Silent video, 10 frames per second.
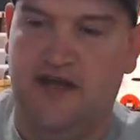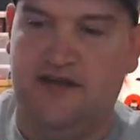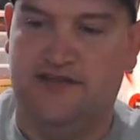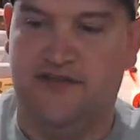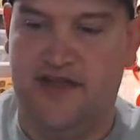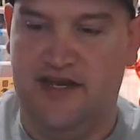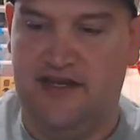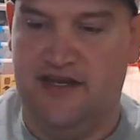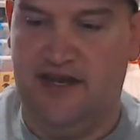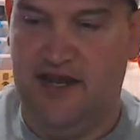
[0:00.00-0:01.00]
So
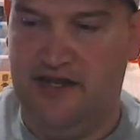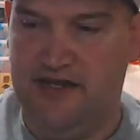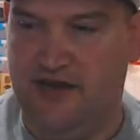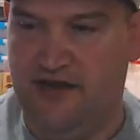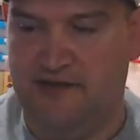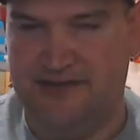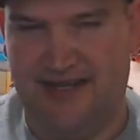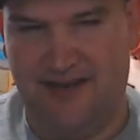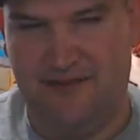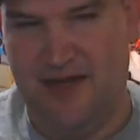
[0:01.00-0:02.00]
then, I was
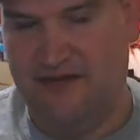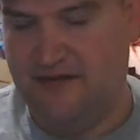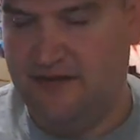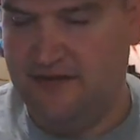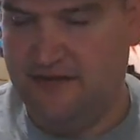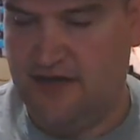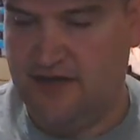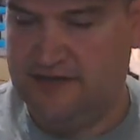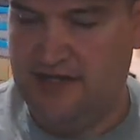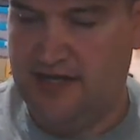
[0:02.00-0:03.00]
like, well, go
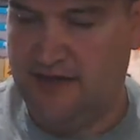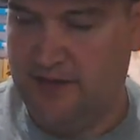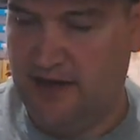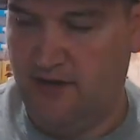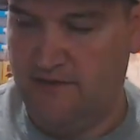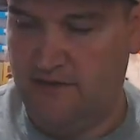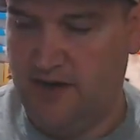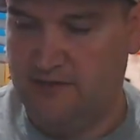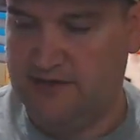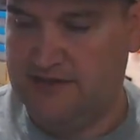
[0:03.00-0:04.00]
take it back over to
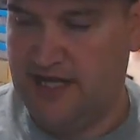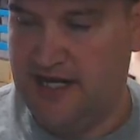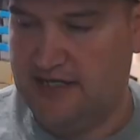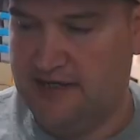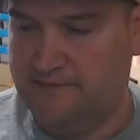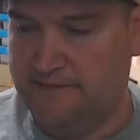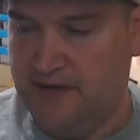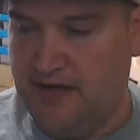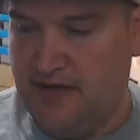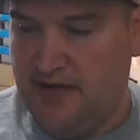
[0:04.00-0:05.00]
where I was standing,
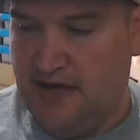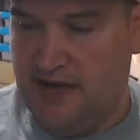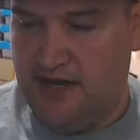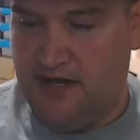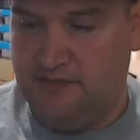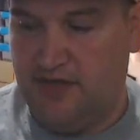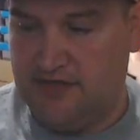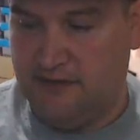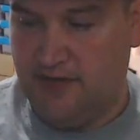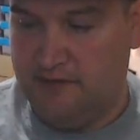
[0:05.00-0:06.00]
and I
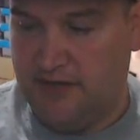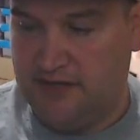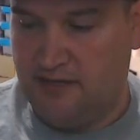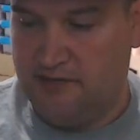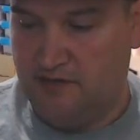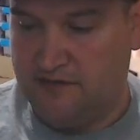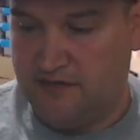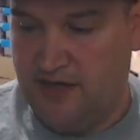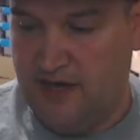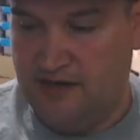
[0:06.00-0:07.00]
unplugged it when I picked it up off the
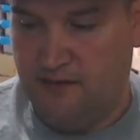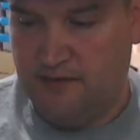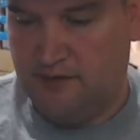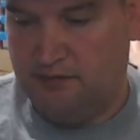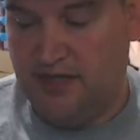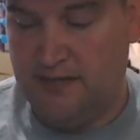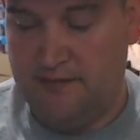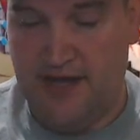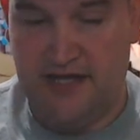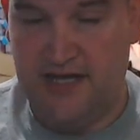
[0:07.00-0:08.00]
ground, and I went to plug it
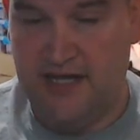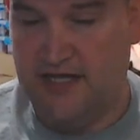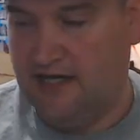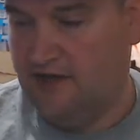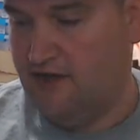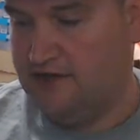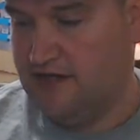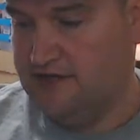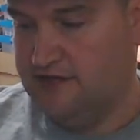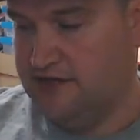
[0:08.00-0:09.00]
back in, and all it
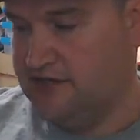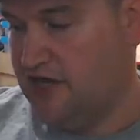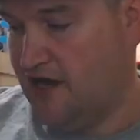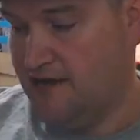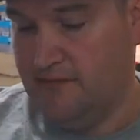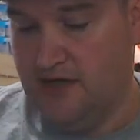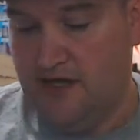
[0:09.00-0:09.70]
does is the chime.